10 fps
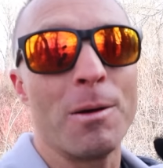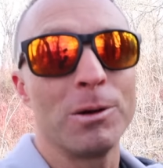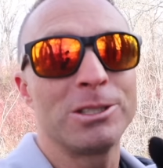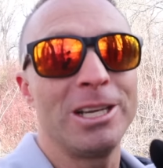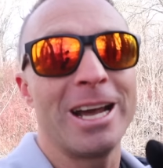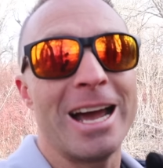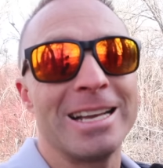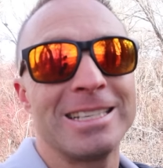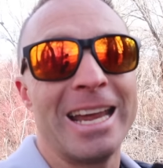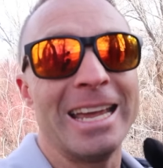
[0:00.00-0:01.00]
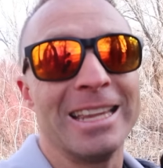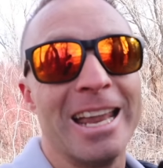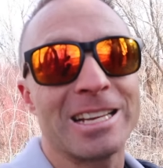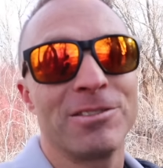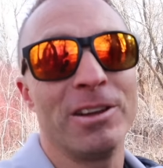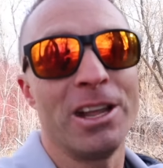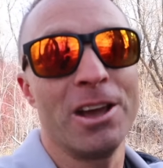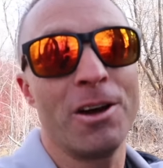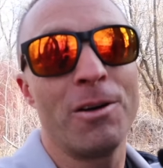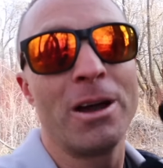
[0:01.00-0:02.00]
we'll see you guys in the next
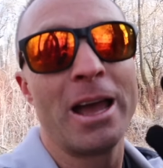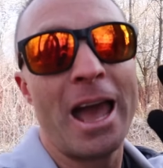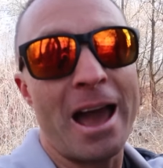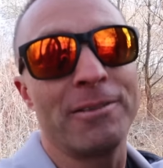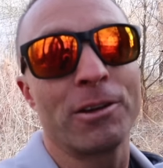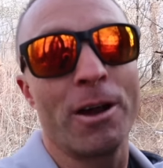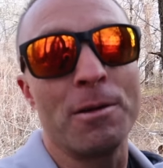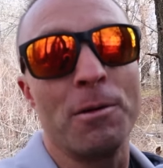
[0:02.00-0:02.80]
video. Have a great